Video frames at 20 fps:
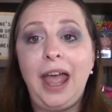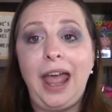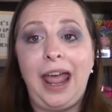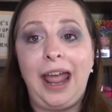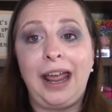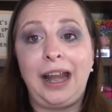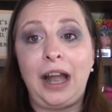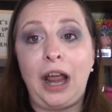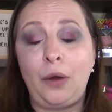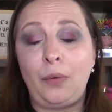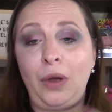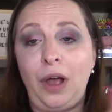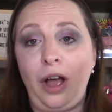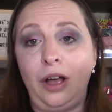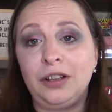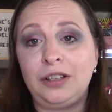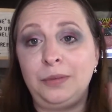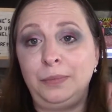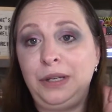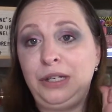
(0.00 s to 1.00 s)
And I will
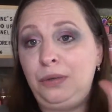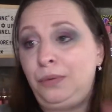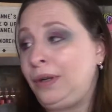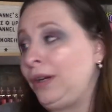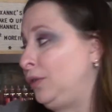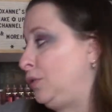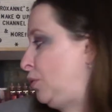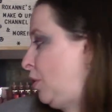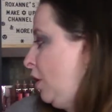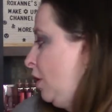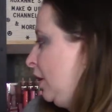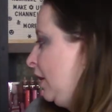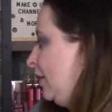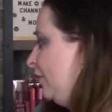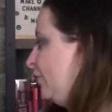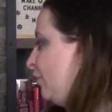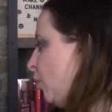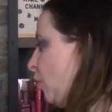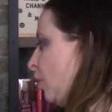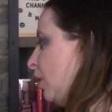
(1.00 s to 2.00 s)
also be doing a drawing
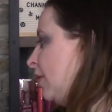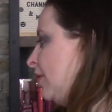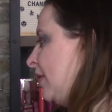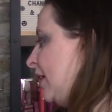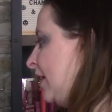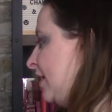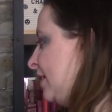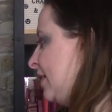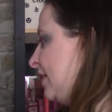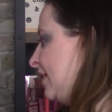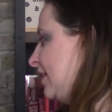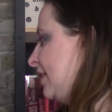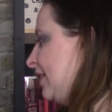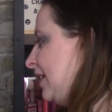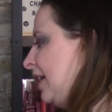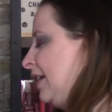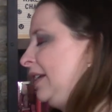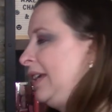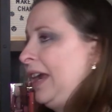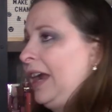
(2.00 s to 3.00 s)
for this
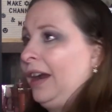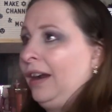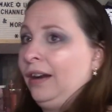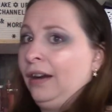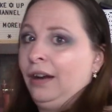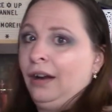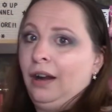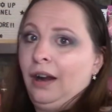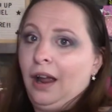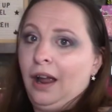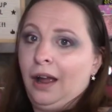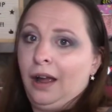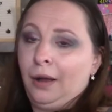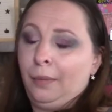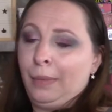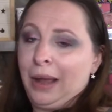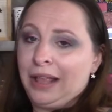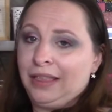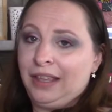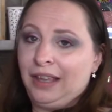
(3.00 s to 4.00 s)
skincare.
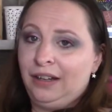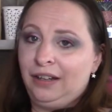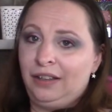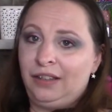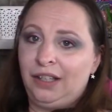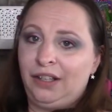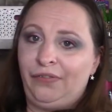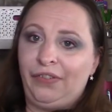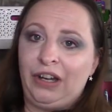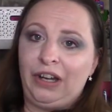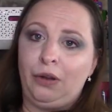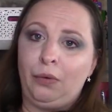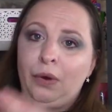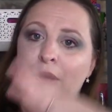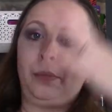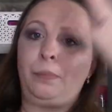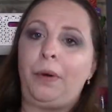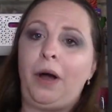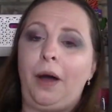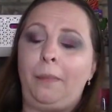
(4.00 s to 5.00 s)
Um, at the end of this video,
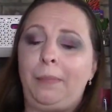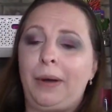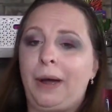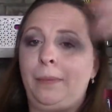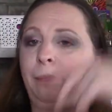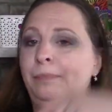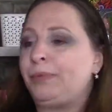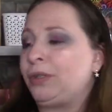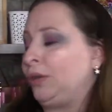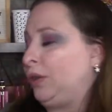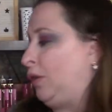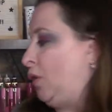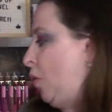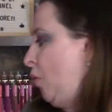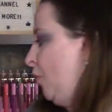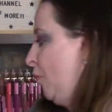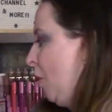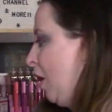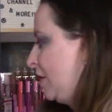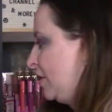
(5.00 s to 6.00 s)
it will pop up. So you go
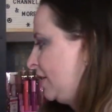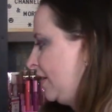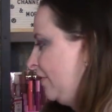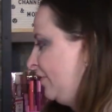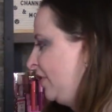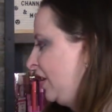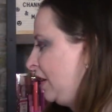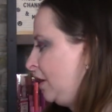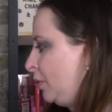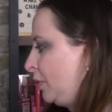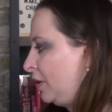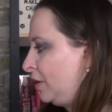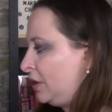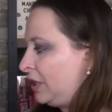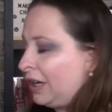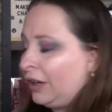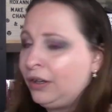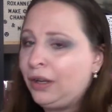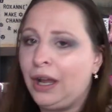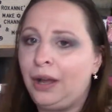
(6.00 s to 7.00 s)
watch that video. It'll
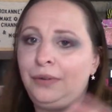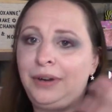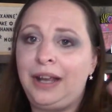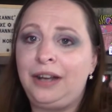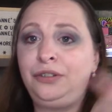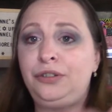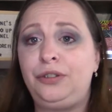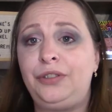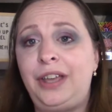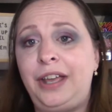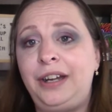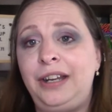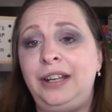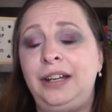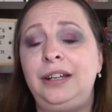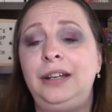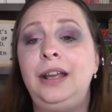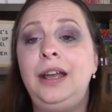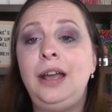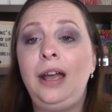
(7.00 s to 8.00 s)
tell you how to enter that
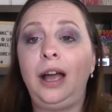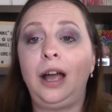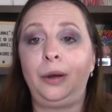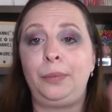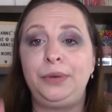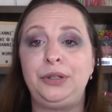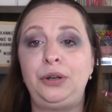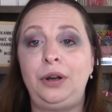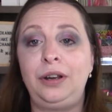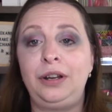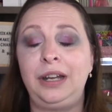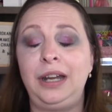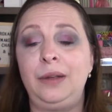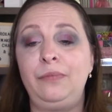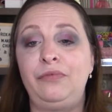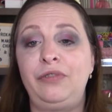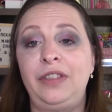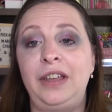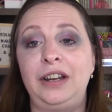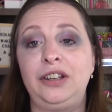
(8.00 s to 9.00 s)
in. I'll be drawing a
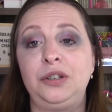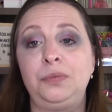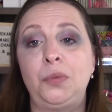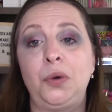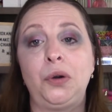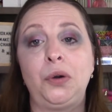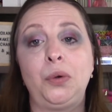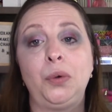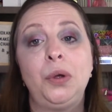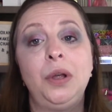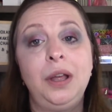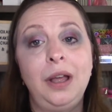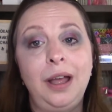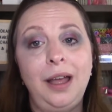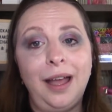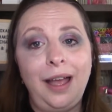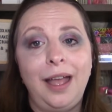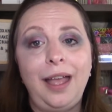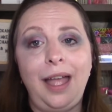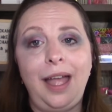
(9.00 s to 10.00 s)
name for that tomorrow.
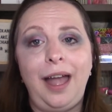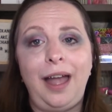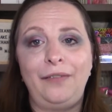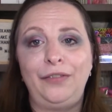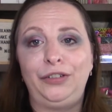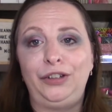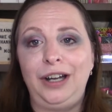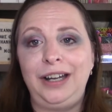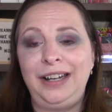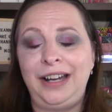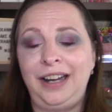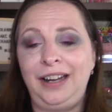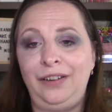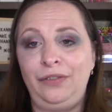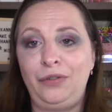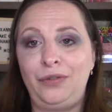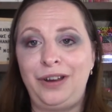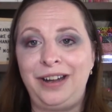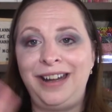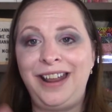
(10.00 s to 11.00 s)
Have a great night,
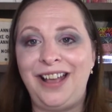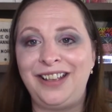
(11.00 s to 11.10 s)
everyone.